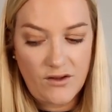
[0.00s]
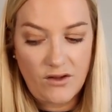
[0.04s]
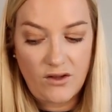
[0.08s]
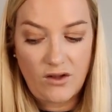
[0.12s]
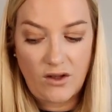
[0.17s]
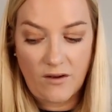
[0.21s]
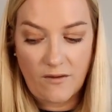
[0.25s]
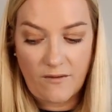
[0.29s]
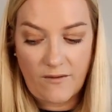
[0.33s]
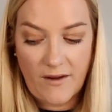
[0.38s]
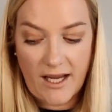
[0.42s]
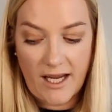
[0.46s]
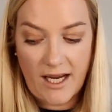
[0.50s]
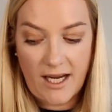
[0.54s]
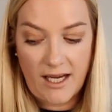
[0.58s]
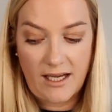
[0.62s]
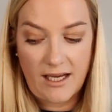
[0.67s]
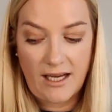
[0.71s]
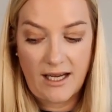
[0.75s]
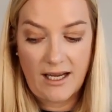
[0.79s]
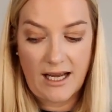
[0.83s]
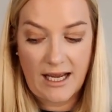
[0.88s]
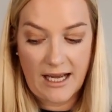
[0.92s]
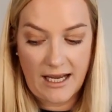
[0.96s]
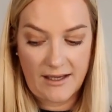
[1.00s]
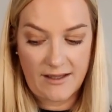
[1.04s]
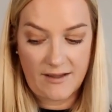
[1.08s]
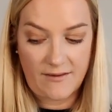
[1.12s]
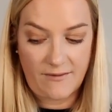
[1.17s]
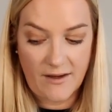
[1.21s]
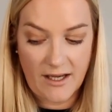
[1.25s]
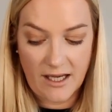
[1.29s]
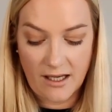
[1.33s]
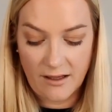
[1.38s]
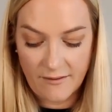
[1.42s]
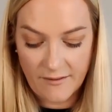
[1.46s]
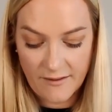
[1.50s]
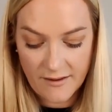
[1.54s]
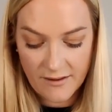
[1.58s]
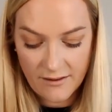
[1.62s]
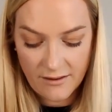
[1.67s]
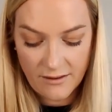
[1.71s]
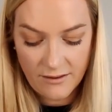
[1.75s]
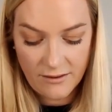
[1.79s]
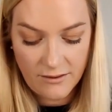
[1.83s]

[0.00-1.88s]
your vein has valves.